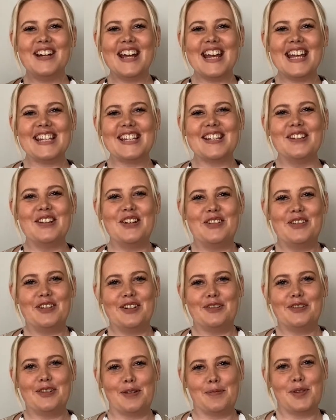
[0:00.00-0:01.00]
it's Laura
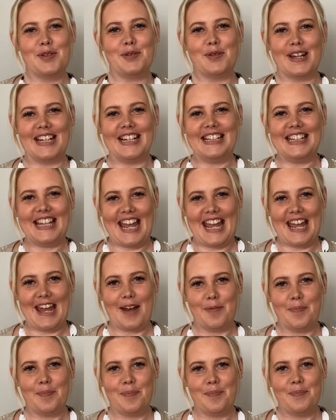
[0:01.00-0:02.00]
from Twinkl here.
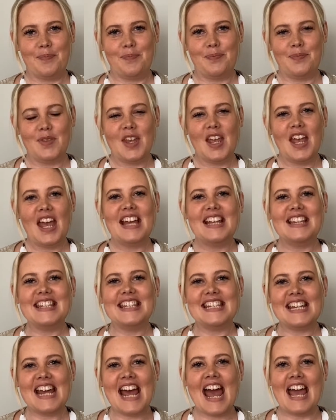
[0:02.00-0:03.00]

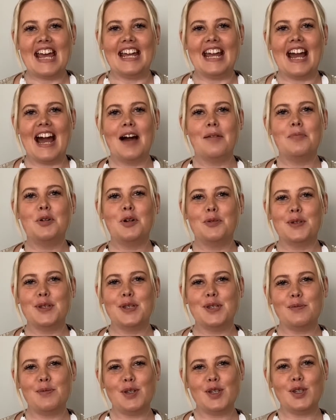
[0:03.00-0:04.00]
Today, I'm going
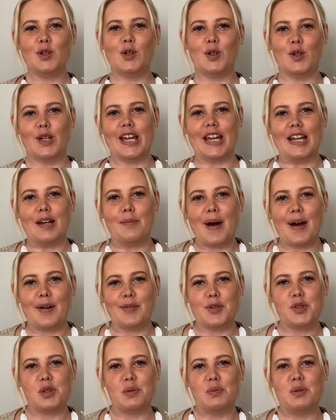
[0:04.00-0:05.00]
to be talking about
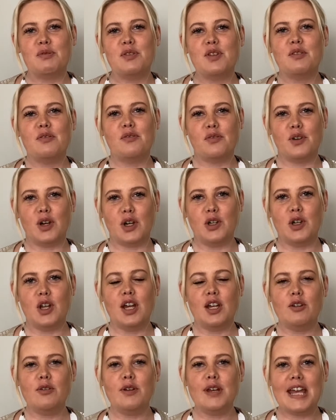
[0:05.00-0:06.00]
some of the fun
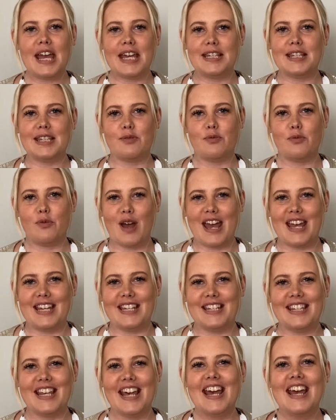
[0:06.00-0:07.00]
and creative
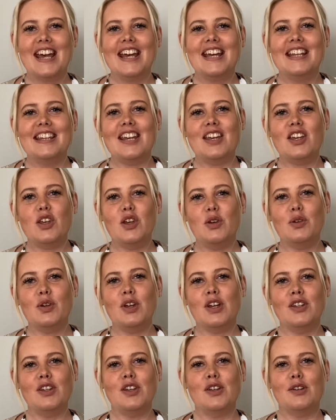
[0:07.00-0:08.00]
ways that you
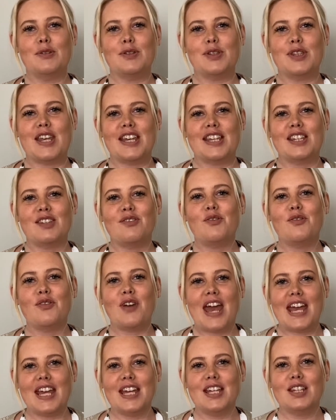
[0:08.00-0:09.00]
can use this
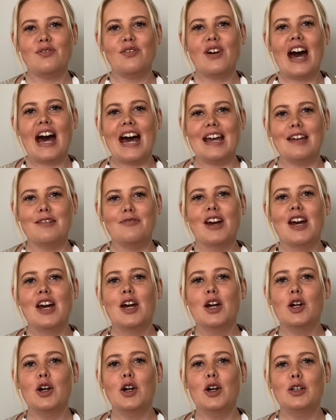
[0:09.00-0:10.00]
Phase 5
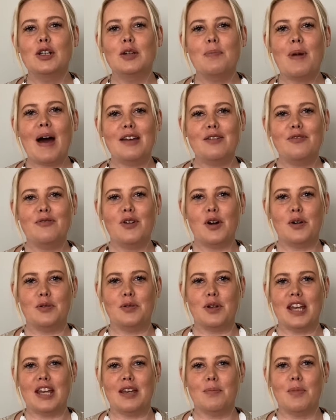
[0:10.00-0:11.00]
Colour by
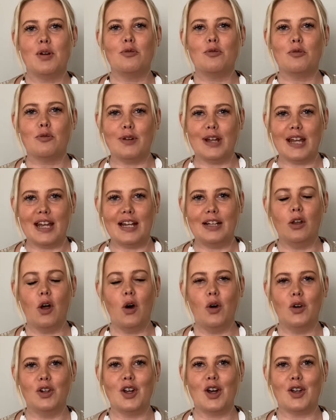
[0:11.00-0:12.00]
Phoneme Real
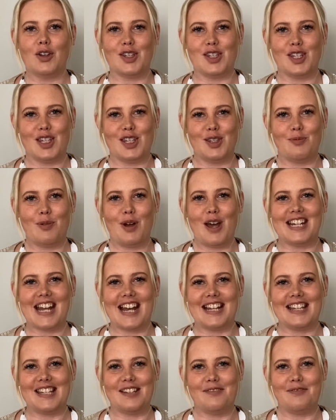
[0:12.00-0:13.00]
or Nonsense Word
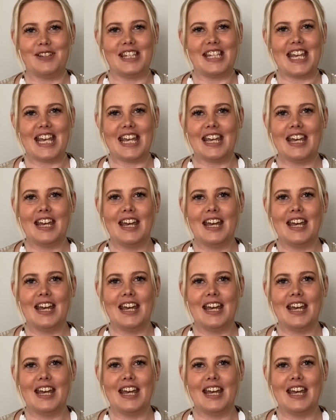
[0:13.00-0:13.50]
activity,